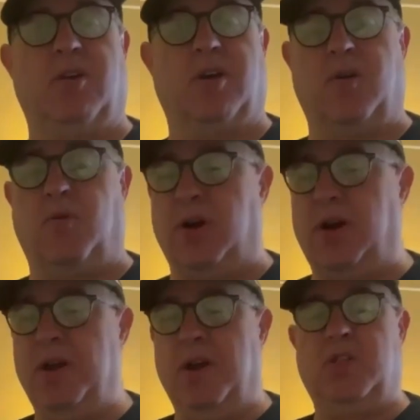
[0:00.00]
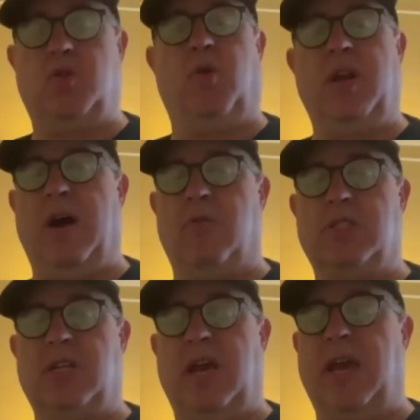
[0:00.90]
You're going to work 20 hours
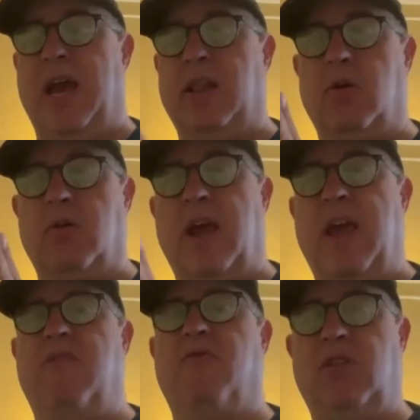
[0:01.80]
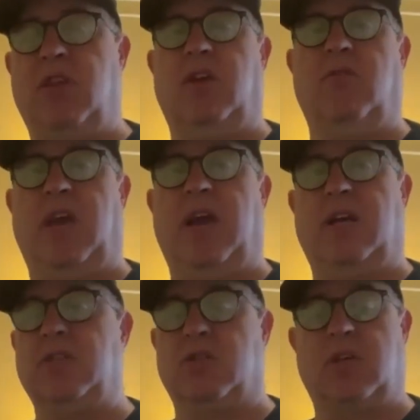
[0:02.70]
a day and learn everything you can
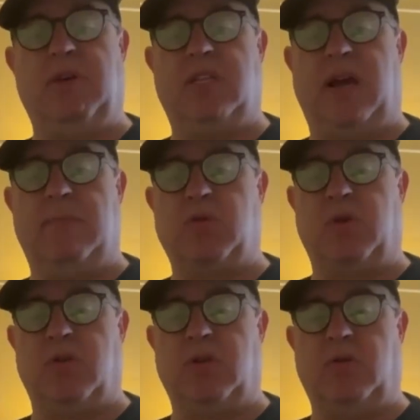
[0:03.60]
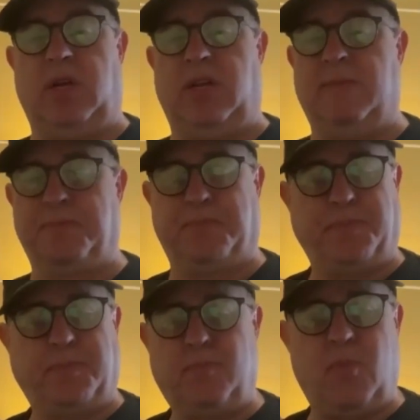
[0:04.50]
because there's going to be times where you're doing
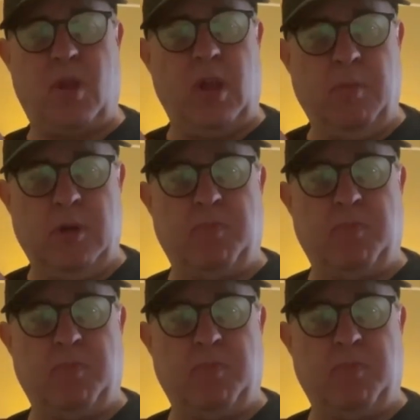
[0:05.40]
the most